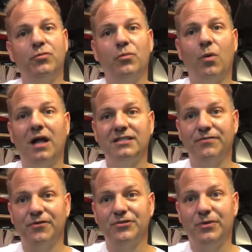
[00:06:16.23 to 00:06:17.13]
watch
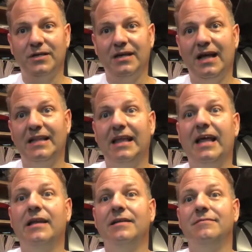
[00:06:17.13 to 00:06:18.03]
the first one and
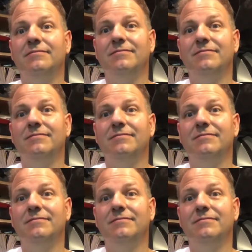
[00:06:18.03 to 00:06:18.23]
then